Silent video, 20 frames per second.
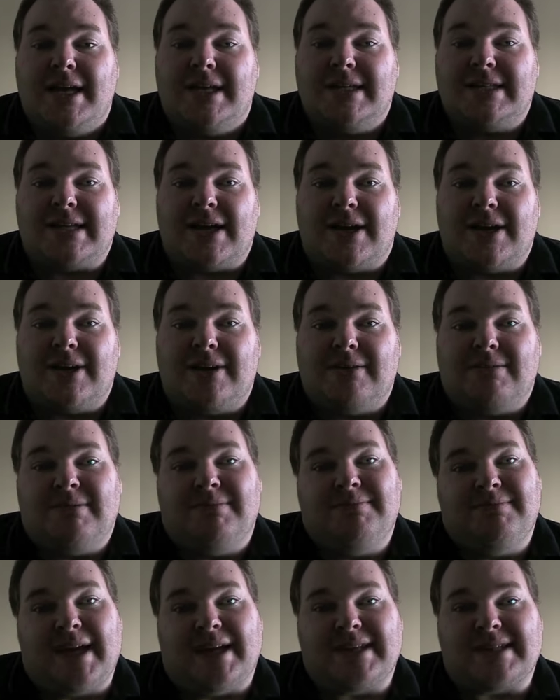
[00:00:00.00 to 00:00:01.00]
So
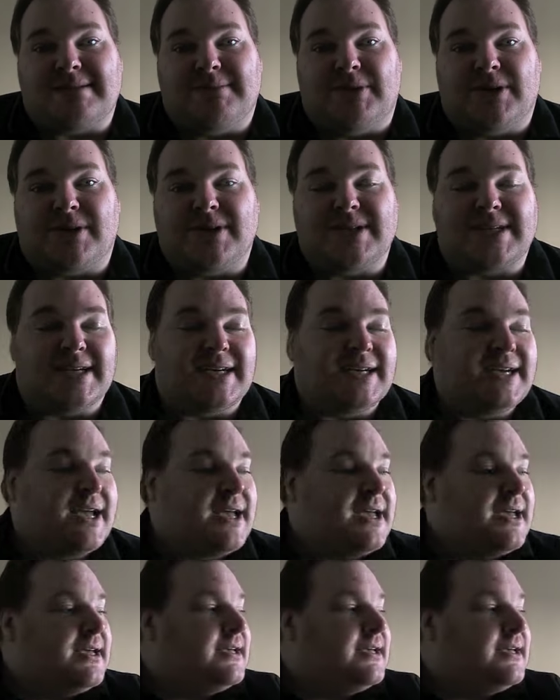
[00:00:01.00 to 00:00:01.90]
that's democracy.